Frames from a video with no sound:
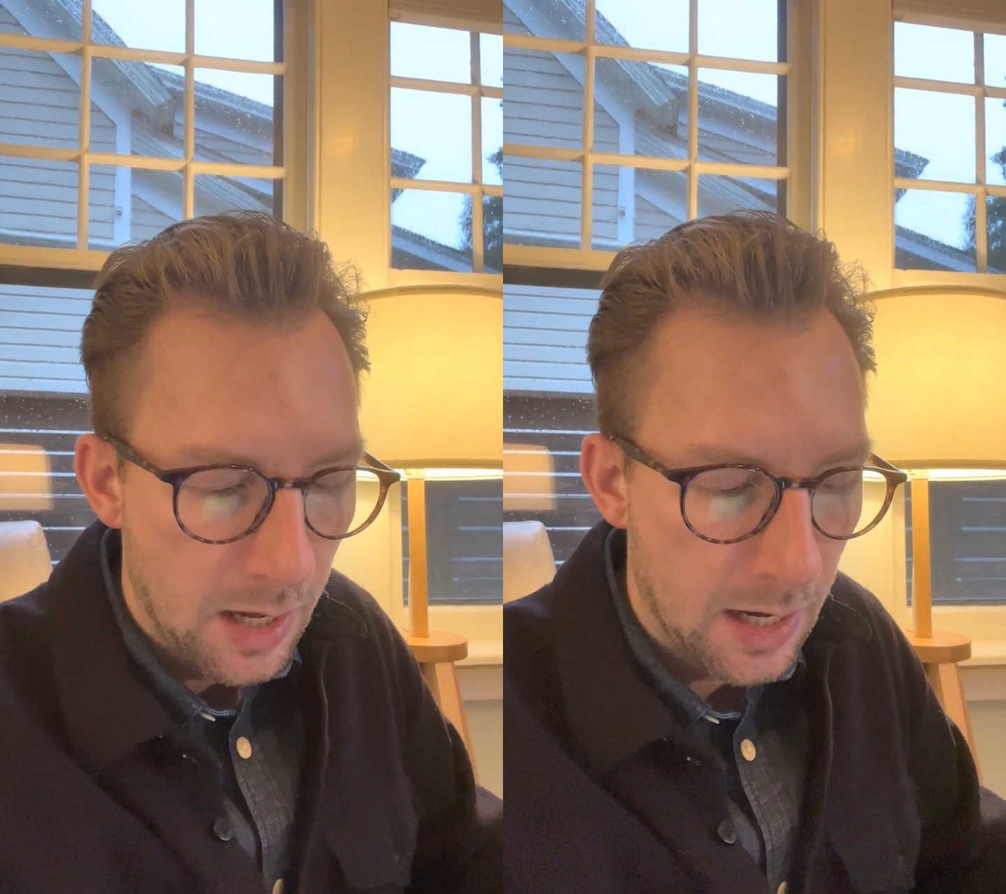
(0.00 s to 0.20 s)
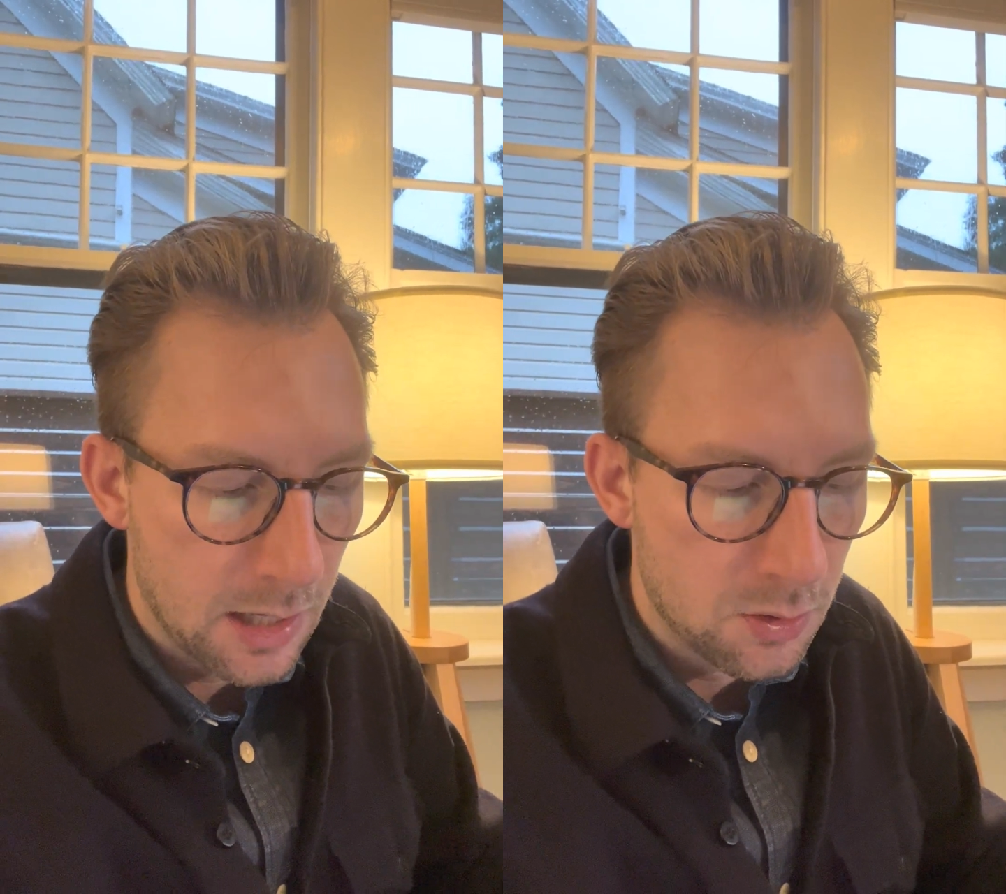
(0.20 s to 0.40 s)

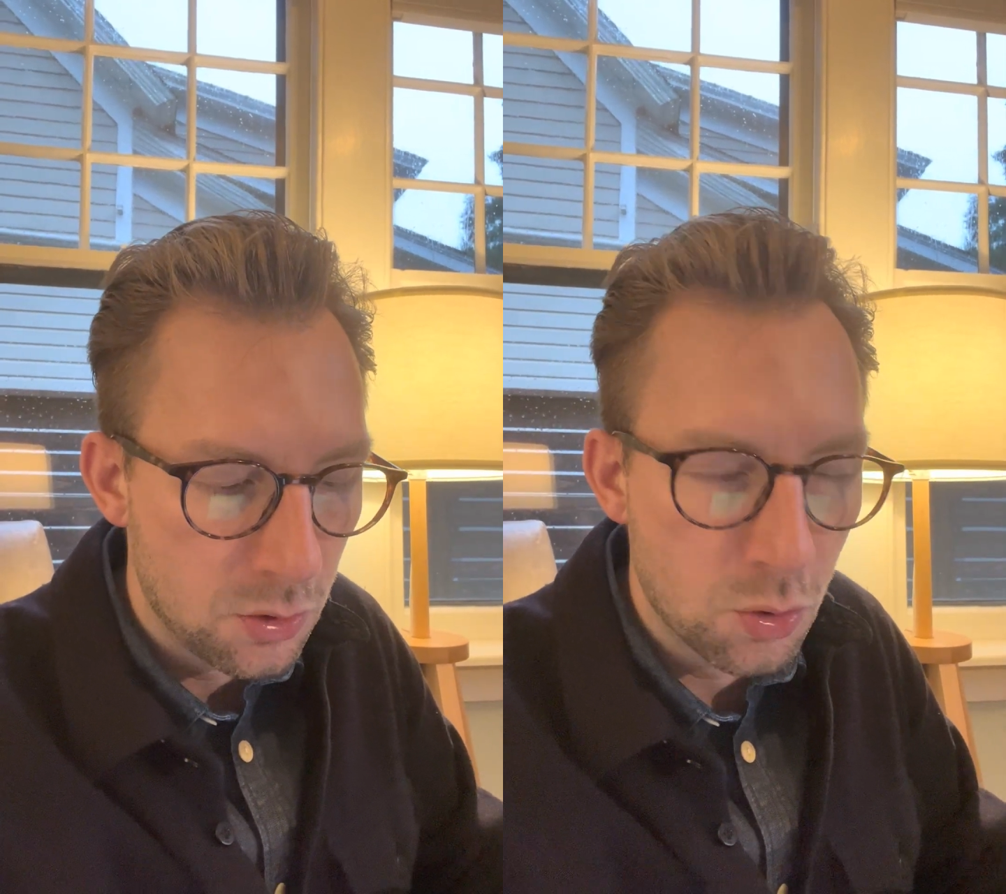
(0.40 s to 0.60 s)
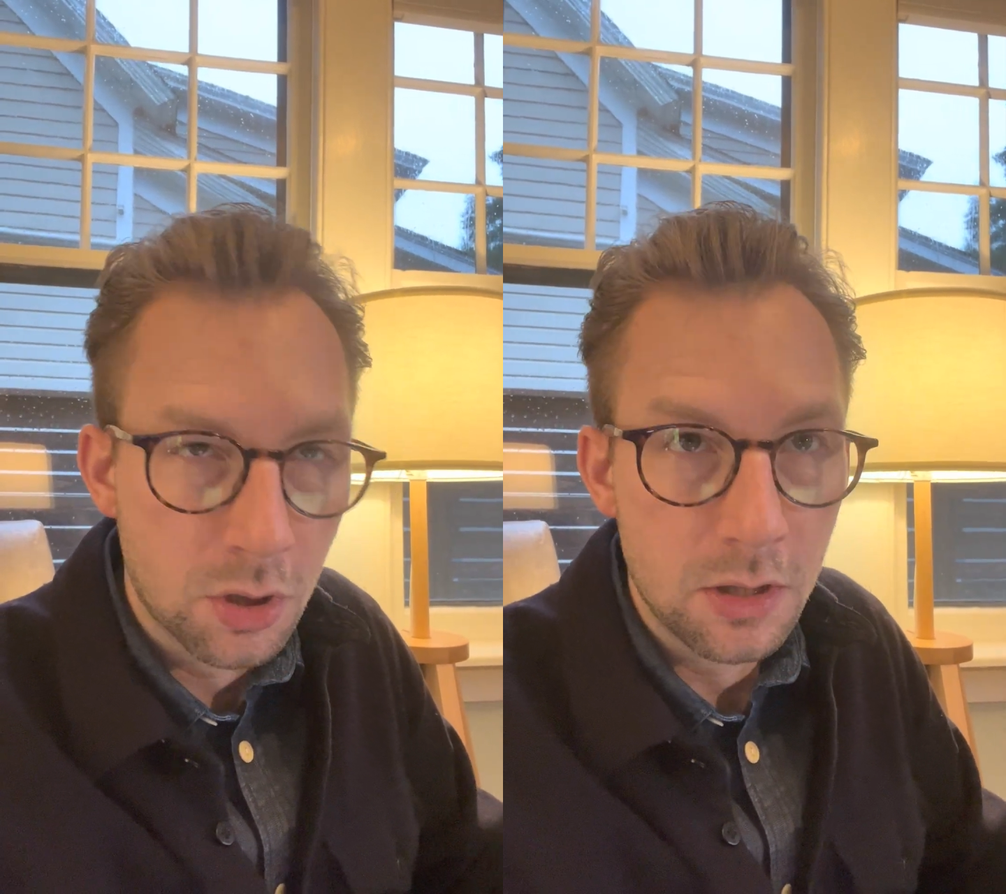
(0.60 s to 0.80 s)
And
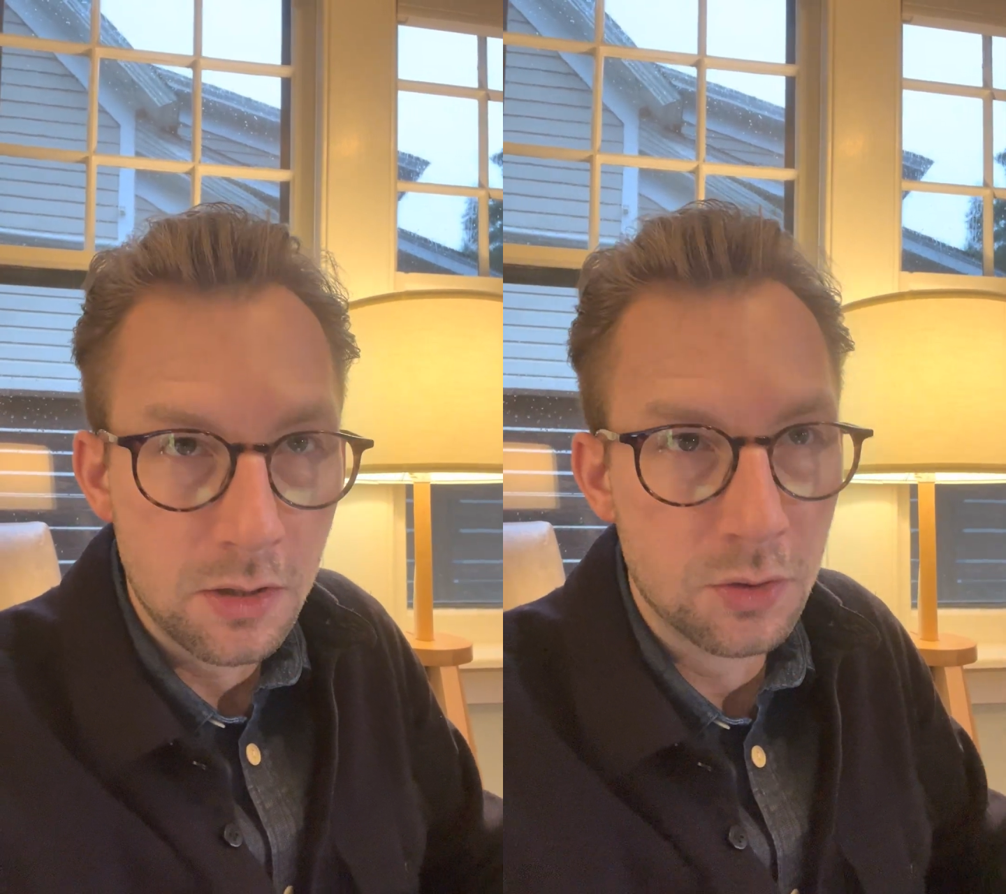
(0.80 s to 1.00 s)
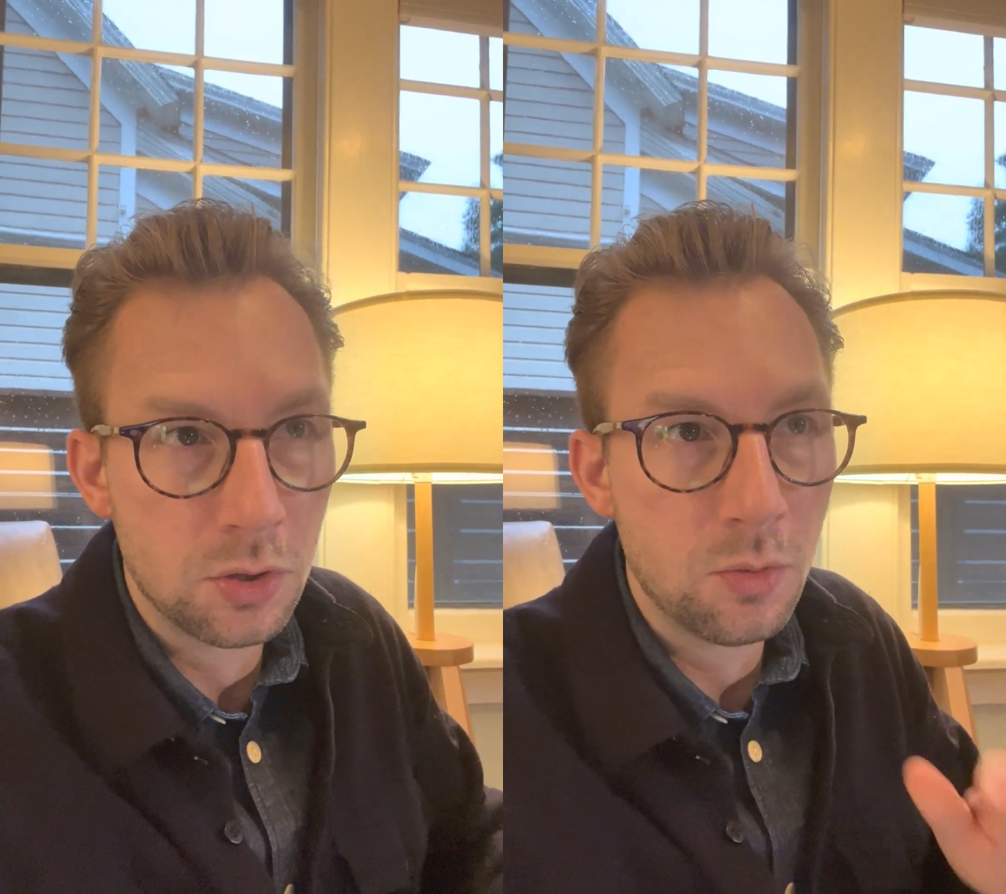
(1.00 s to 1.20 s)
you
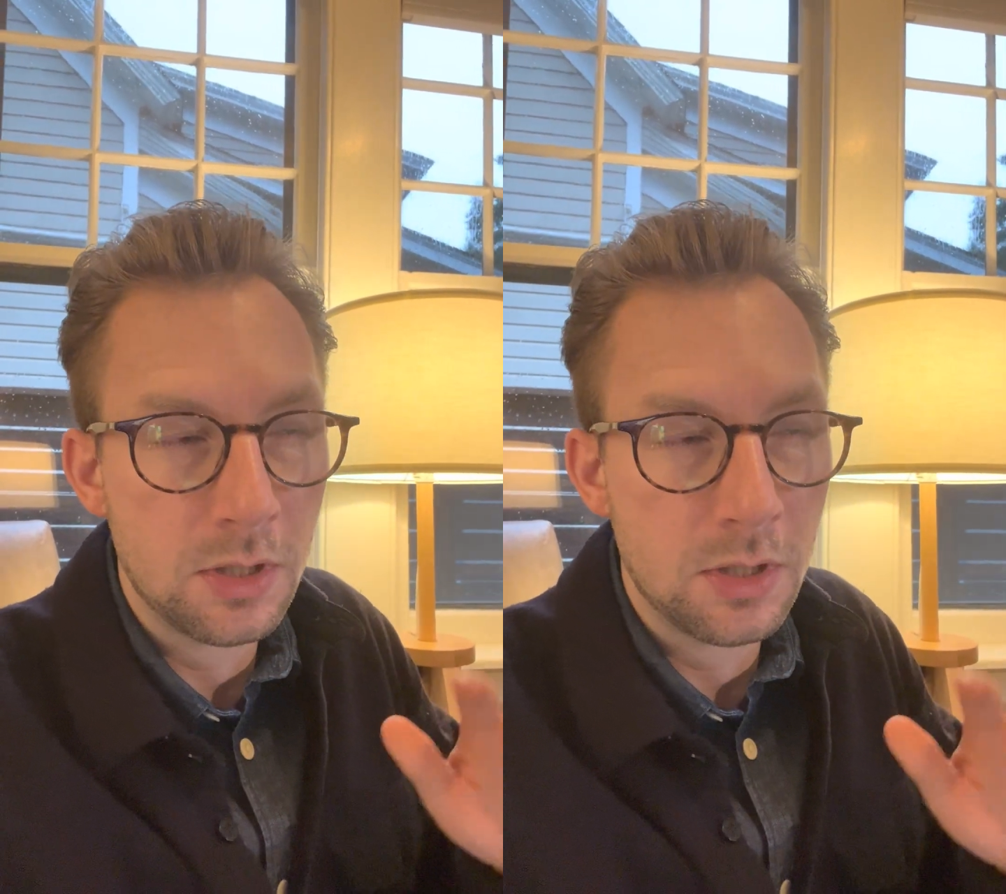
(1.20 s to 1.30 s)
could do